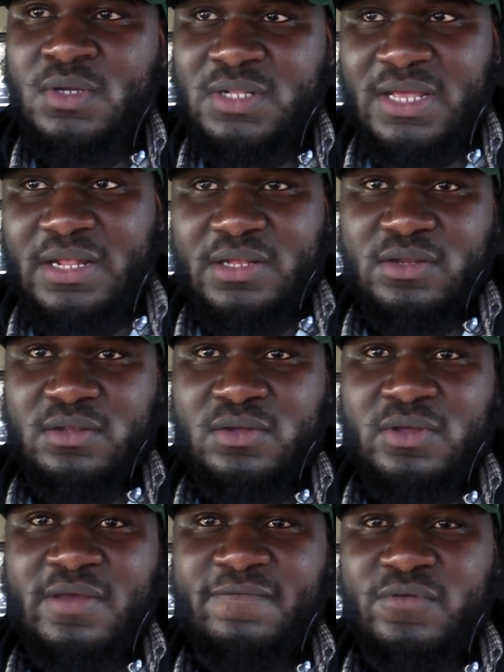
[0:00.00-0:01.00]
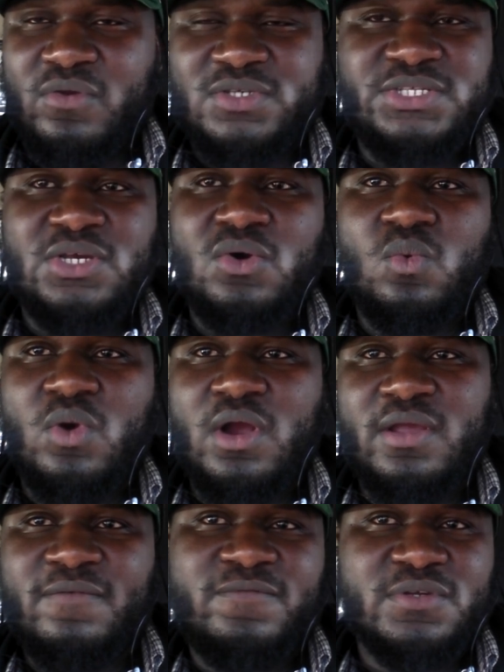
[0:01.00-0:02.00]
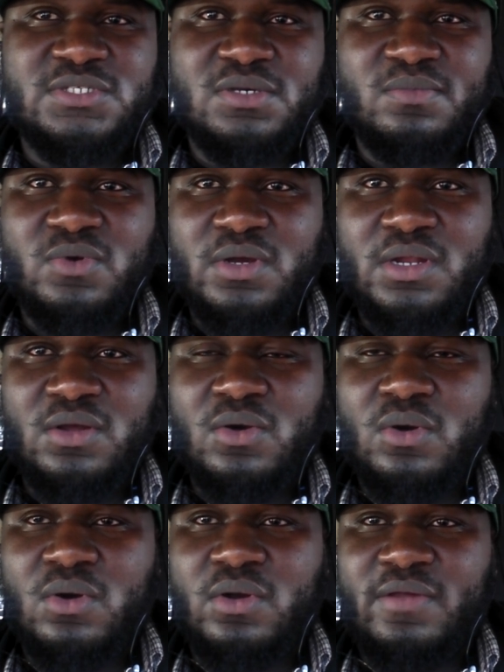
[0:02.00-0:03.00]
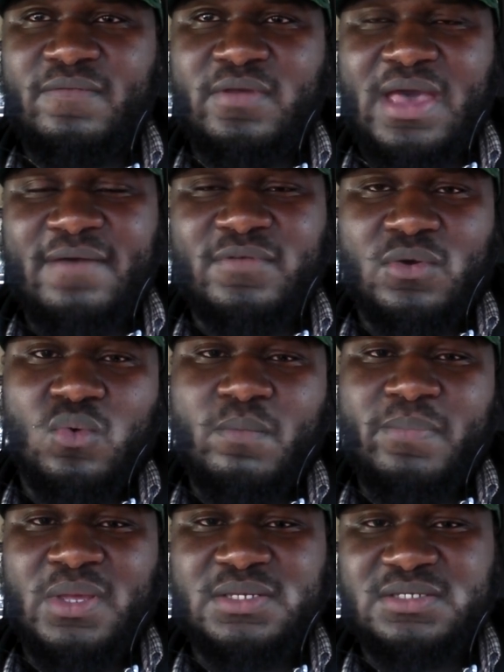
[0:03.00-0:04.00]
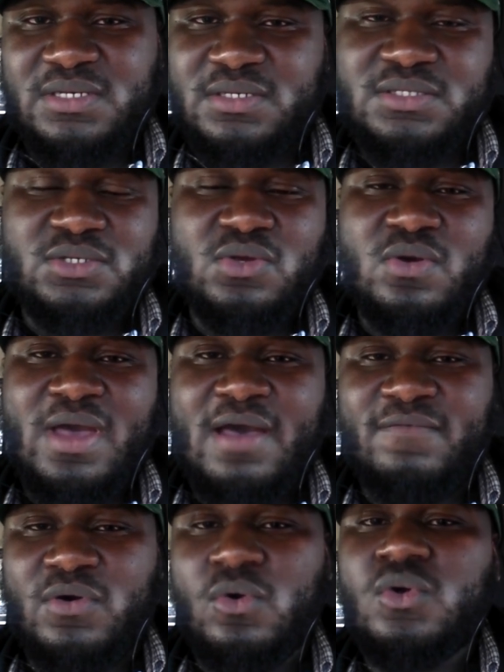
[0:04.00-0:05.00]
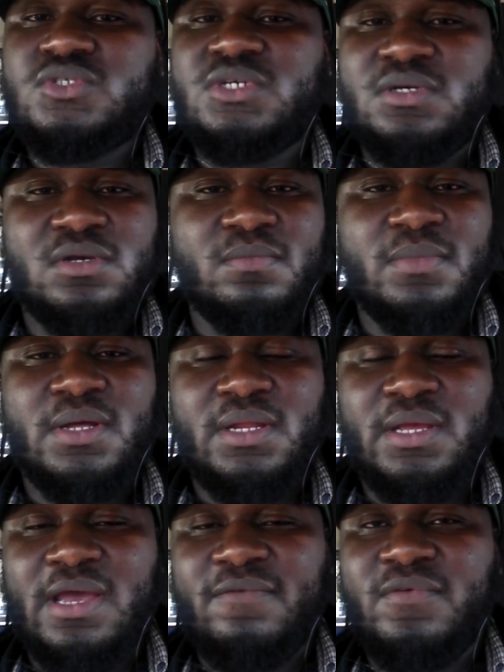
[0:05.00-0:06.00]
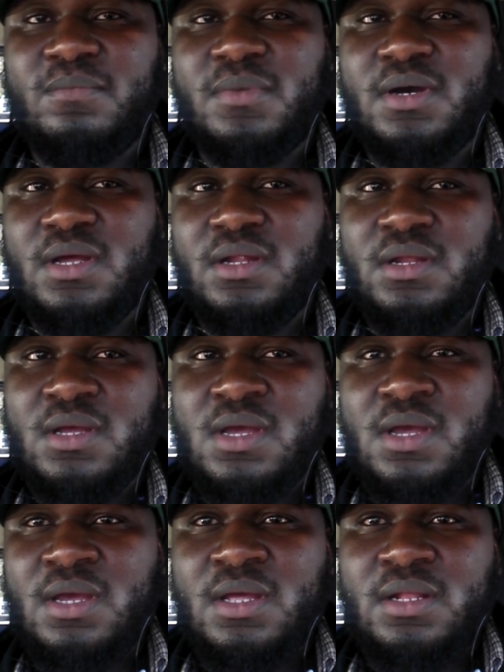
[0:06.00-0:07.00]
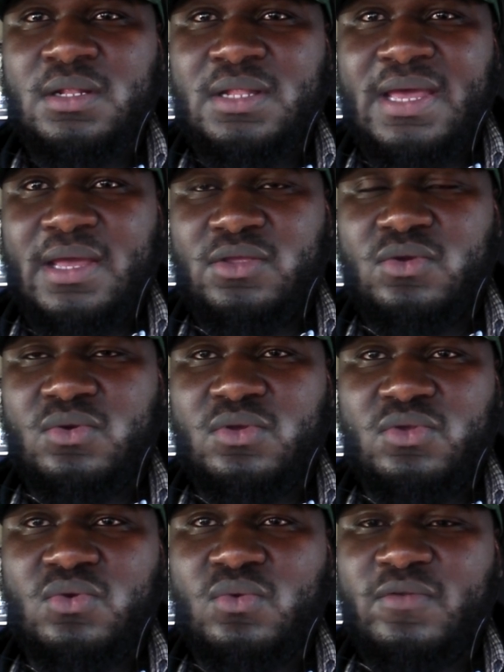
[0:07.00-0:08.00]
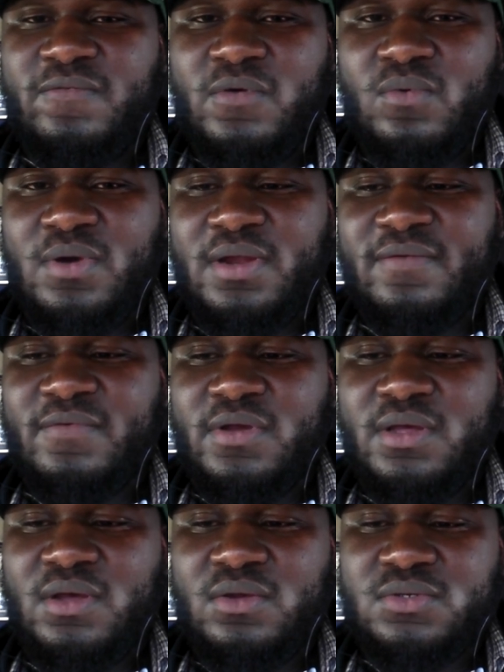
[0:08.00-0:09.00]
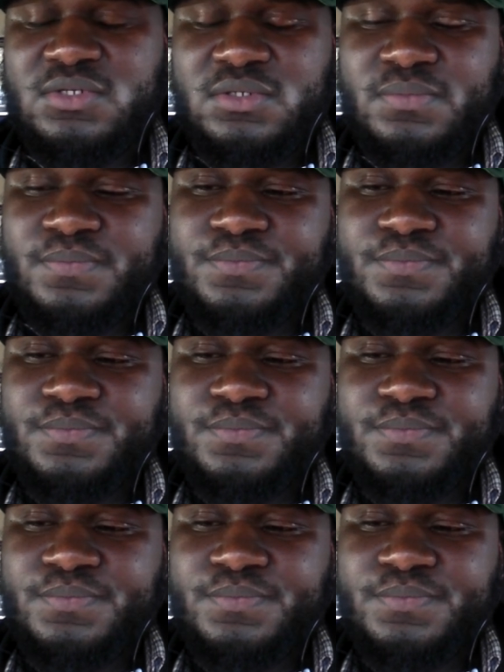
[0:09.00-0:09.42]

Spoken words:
then if you're still working for someone, or if you have your own business, you'll have a whole chunk of money every month that you could use for whatever else.